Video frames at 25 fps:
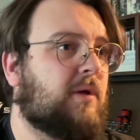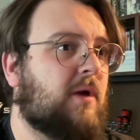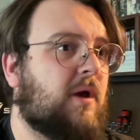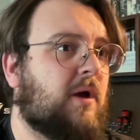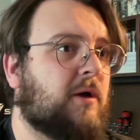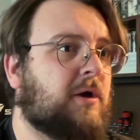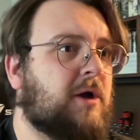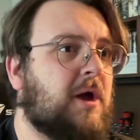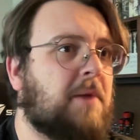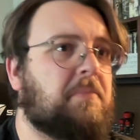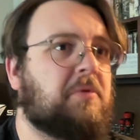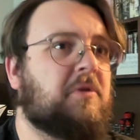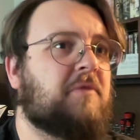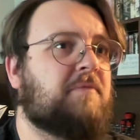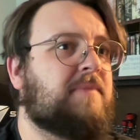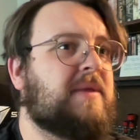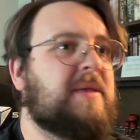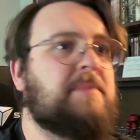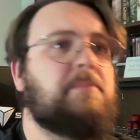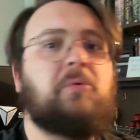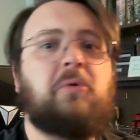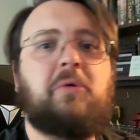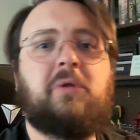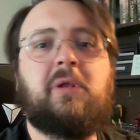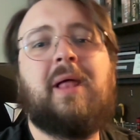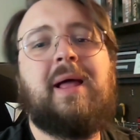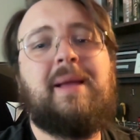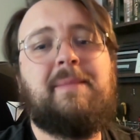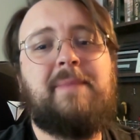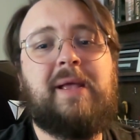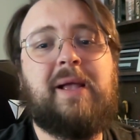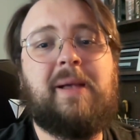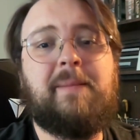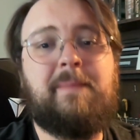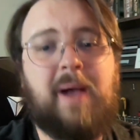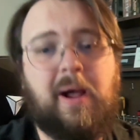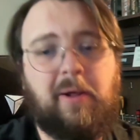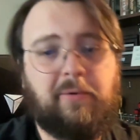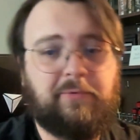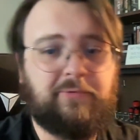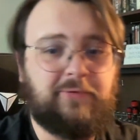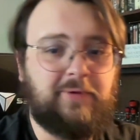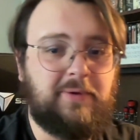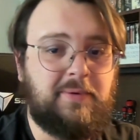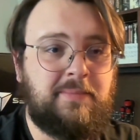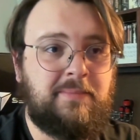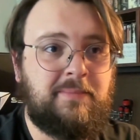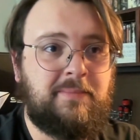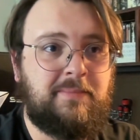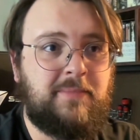a couple of people climbing a mountain.